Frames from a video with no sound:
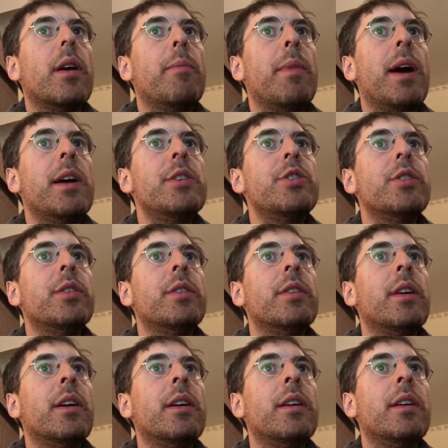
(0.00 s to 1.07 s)

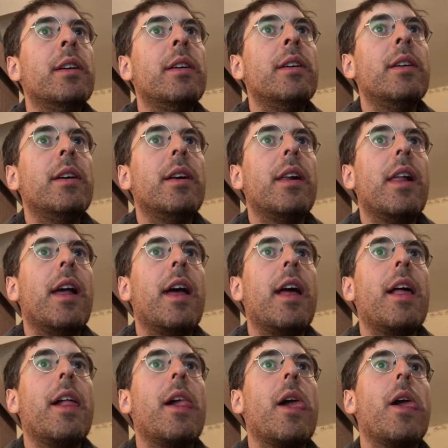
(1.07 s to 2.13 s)
imagine
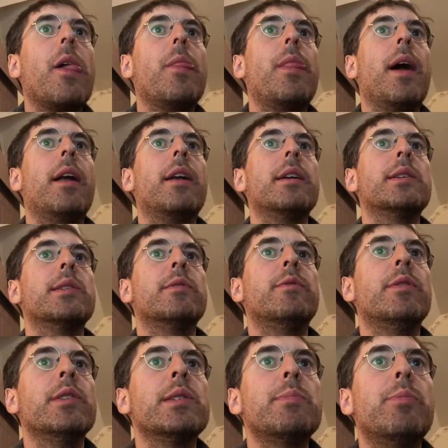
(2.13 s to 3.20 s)
that as the
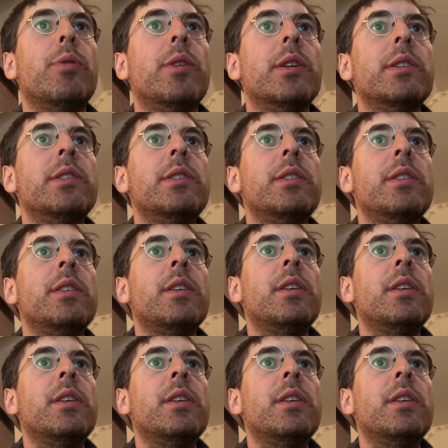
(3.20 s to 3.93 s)
first point,